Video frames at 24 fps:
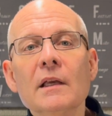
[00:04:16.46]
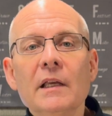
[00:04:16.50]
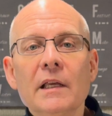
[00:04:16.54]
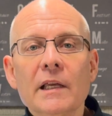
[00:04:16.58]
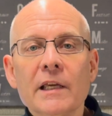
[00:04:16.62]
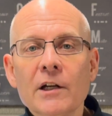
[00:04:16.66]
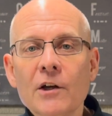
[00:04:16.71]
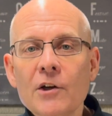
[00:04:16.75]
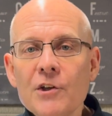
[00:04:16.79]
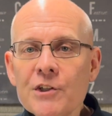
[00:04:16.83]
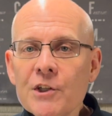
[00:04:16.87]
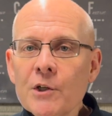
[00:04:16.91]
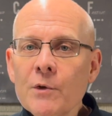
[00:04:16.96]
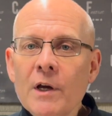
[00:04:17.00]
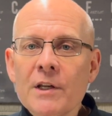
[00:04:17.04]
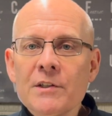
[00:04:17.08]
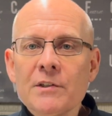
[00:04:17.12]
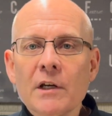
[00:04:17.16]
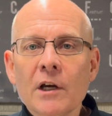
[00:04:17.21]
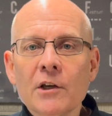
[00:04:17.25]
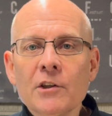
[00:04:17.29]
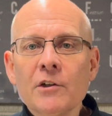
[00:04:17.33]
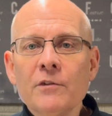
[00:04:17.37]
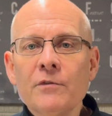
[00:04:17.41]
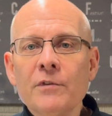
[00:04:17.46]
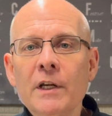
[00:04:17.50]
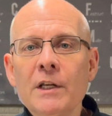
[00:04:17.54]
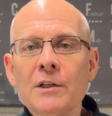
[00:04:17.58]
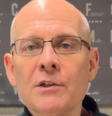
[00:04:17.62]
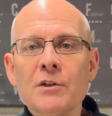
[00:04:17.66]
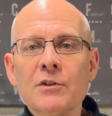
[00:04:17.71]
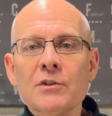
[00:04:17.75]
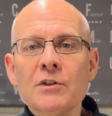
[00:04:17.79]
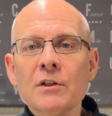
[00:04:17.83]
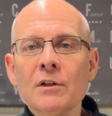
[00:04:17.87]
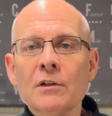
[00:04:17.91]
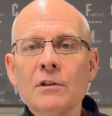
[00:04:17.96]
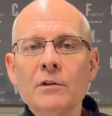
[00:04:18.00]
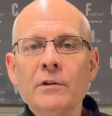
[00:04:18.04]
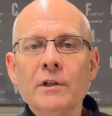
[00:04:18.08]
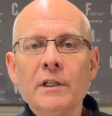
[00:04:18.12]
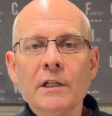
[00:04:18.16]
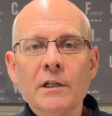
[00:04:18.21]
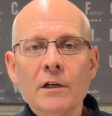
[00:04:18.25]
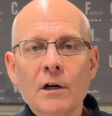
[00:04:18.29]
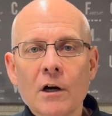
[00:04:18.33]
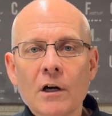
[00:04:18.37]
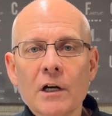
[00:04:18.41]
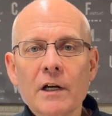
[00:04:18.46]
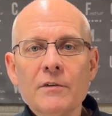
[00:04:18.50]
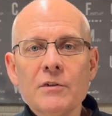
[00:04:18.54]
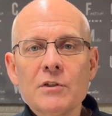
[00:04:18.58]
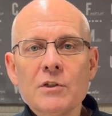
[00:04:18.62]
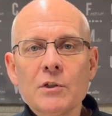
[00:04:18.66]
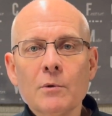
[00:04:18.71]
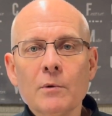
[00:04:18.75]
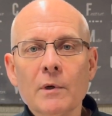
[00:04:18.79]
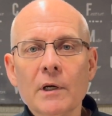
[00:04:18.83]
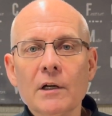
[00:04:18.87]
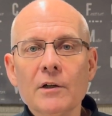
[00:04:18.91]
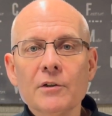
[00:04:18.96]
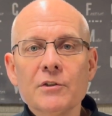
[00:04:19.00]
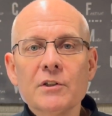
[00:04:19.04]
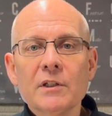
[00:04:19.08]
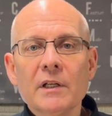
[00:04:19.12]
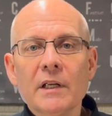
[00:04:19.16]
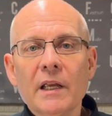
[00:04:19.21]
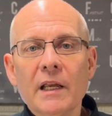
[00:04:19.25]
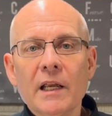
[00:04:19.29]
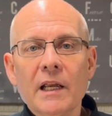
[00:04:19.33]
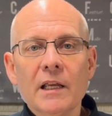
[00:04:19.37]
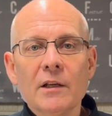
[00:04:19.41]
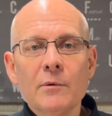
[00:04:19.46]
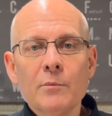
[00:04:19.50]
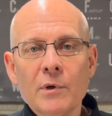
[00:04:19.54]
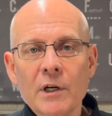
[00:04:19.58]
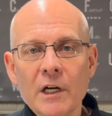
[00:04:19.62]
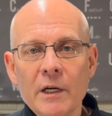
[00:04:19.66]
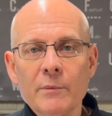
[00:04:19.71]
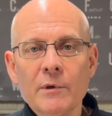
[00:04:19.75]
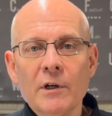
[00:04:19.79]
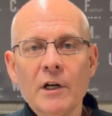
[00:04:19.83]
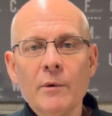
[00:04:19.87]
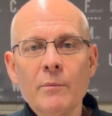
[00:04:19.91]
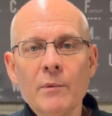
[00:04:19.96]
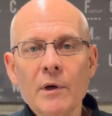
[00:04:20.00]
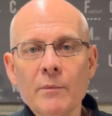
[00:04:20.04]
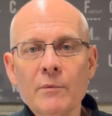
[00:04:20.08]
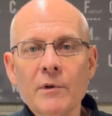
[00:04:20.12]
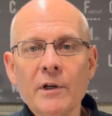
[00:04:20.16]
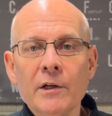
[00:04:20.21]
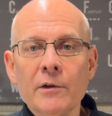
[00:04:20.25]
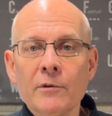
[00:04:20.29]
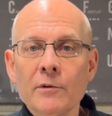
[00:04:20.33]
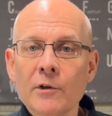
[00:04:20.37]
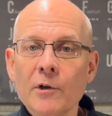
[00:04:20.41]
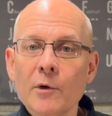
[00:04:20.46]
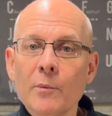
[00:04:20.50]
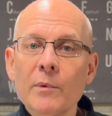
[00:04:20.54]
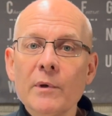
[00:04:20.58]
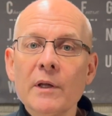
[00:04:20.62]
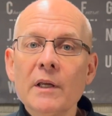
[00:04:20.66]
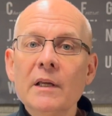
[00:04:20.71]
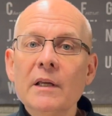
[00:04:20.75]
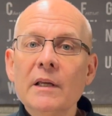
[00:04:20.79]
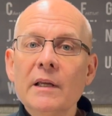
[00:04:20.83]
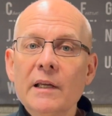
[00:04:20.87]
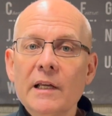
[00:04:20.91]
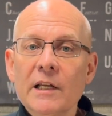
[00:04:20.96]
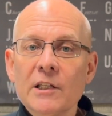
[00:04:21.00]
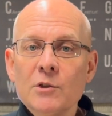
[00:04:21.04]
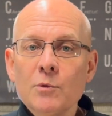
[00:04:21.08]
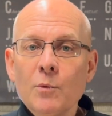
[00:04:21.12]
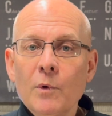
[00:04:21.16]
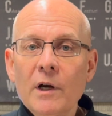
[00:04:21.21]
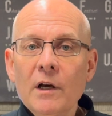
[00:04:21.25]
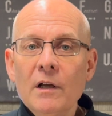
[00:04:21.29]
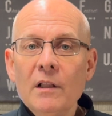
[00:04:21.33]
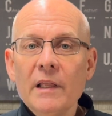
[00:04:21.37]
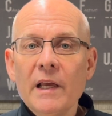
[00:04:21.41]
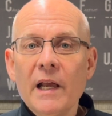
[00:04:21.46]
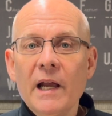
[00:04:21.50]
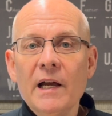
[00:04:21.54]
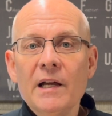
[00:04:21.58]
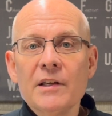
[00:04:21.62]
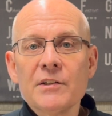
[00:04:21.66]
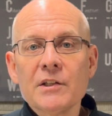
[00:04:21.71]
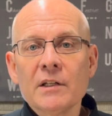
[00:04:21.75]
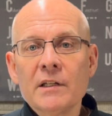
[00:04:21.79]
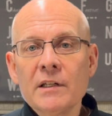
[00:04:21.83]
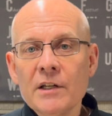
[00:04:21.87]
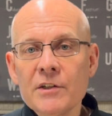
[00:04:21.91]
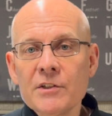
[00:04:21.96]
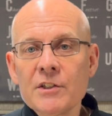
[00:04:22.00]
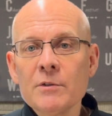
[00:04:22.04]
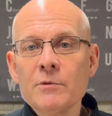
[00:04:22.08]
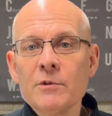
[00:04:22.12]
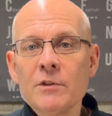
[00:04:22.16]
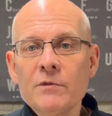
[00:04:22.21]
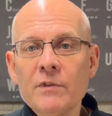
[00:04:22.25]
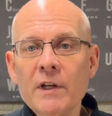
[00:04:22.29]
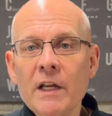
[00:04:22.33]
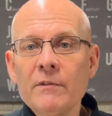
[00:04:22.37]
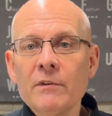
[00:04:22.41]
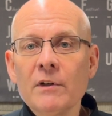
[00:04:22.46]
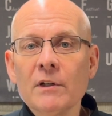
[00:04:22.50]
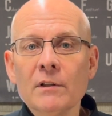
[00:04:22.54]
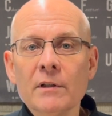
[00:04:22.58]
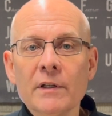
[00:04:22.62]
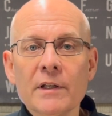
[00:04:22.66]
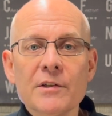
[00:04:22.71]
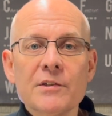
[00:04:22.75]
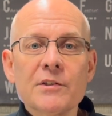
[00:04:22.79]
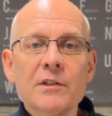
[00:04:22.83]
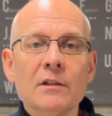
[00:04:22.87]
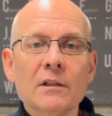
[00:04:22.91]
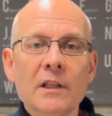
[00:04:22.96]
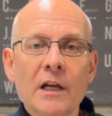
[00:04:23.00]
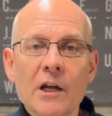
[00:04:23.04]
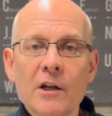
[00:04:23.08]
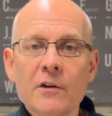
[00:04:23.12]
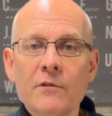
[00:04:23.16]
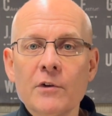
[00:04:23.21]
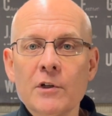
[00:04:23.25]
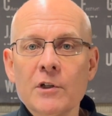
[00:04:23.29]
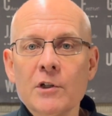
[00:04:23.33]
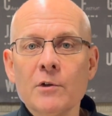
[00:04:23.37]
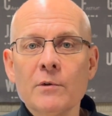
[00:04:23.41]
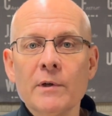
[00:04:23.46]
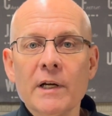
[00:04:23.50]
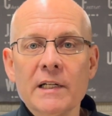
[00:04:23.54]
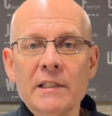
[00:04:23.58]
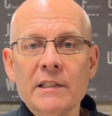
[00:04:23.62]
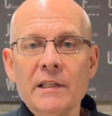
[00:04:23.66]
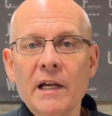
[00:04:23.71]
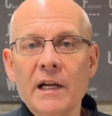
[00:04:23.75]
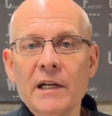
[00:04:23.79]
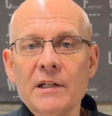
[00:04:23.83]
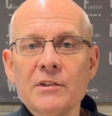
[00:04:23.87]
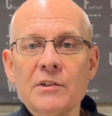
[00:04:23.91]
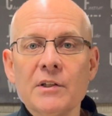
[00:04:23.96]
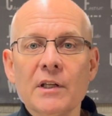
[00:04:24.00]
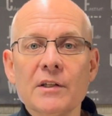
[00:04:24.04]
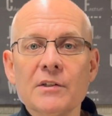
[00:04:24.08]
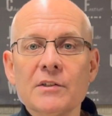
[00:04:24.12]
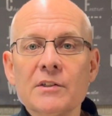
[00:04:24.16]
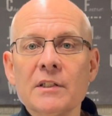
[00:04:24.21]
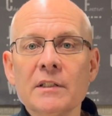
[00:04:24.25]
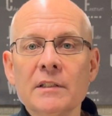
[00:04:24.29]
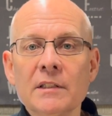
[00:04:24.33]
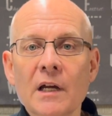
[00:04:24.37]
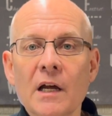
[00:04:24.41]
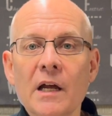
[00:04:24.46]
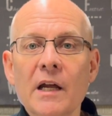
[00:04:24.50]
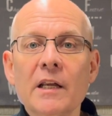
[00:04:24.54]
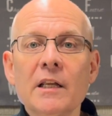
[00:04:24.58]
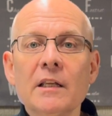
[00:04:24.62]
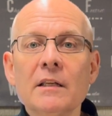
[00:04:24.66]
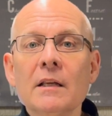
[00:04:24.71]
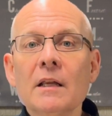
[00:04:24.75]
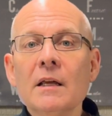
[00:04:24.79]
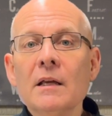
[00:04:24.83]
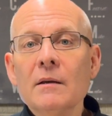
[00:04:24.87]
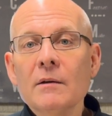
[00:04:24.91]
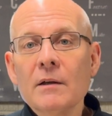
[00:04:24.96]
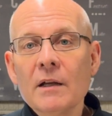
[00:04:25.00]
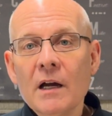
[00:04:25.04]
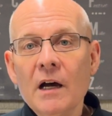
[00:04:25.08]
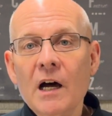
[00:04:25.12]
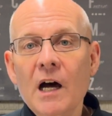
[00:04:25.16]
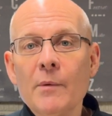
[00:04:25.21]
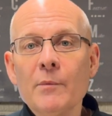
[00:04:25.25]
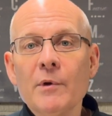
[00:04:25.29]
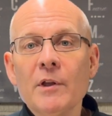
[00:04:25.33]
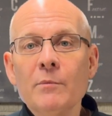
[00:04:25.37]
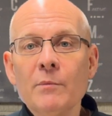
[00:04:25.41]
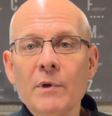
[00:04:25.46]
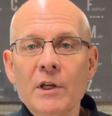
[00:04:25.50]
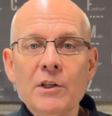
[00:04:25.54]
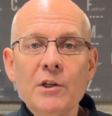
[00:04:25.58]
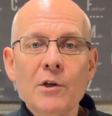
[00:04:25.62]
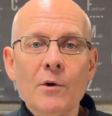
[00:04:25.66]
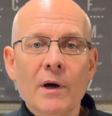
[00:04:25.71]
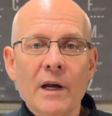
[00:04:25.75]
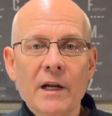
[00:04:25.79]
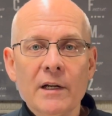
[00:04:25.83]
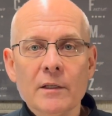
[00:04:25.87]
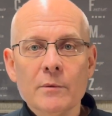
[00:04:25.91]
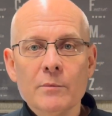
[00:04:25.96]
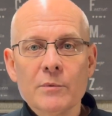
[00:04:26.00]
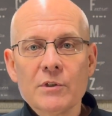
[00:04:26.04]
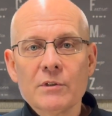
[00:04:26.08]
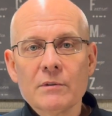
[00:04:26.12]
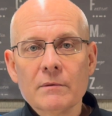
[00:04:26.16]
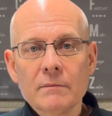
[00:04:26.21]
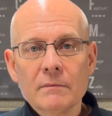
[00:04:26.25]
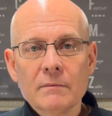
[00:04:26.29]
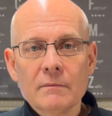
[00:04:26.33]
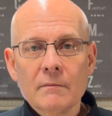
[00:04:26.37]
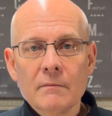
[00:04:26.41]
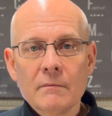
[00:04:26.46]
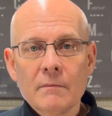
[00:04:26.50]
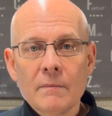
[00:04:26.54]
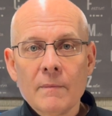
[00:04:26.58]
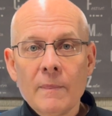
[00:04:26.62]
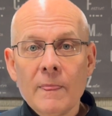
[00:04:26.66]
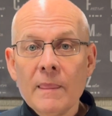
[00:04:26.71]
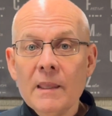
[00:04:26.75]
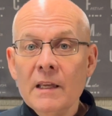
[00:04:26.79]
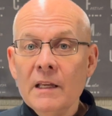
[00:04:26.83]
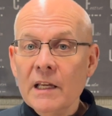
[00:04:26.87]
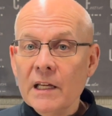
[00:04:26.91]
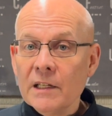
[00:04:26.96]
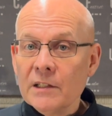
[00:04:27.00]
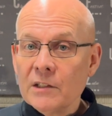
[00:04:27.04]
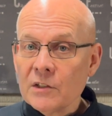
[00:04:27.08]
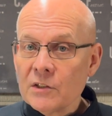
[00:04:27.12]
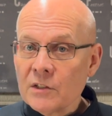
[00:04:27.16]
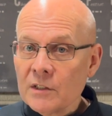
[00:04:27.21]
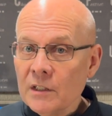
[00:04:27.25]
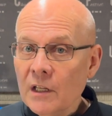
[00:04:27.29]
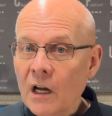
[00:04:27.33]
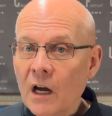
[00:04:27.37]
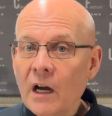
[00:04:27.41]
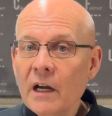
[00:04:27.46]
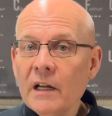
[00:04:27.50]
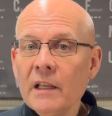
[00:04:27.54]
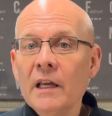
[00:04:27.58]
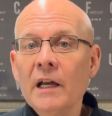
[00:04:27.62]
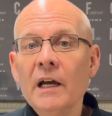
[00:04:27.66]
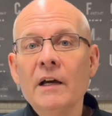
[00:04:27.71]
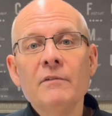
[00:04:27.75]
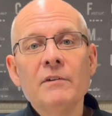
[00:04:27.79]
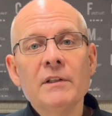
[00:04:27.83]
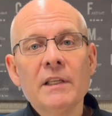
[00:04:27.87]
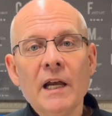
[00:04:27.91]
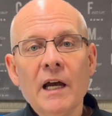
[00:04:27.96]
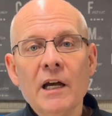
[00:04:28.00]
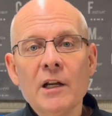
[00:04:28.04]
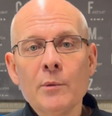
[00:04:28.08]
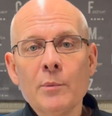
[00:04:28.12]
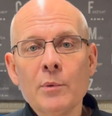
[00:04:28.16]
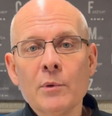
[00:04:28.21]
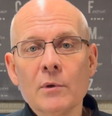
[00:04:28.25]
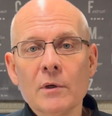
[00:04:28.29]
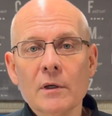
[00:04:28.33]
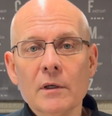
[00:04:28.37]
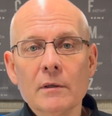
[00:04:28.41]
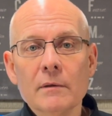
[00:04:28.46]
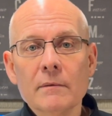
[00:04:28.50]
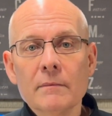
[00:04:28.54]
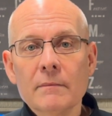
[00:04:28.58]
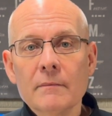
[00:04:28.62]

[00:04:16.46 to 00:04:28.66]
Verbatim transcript: It also has other features including RF squelch and primary memory group, as well as a custom's favorite list allowing for direct access to nine common menu items. It does not have a data port.